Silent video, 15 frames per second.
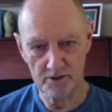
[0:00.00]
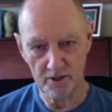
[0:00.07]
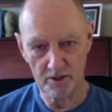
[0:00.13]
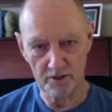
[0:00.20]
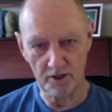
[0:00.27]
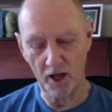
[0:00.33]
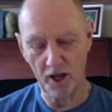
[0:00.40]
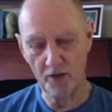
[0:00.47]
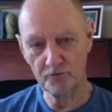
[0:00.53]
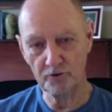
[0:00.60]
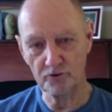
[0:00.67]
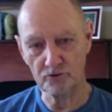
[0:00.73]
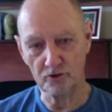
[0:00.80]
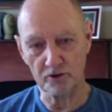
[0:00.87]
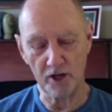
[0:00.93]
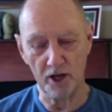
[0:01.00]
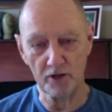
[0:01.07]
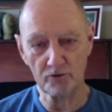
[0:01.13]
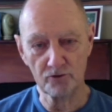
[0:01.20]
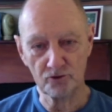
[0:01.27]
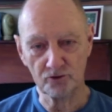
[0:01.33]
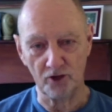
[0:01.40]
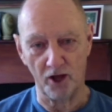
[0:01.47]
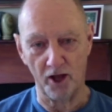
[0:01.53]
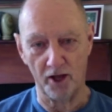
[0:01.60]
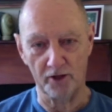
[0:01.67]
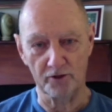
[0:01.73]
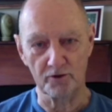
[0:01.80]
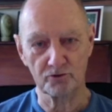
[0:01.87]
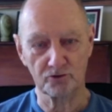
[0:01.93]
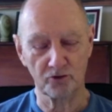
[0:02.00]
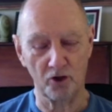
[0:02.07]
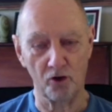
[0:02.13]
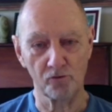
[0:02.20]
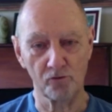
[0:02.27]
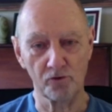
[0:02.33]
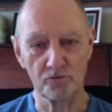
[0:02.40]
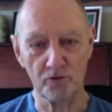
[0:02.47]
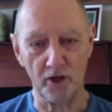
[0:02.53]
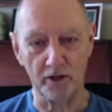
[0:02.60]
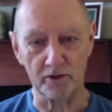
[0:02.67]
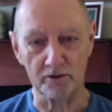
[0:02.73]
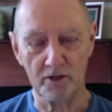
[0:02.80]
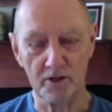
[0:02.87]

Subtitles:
Life is an inside of self event.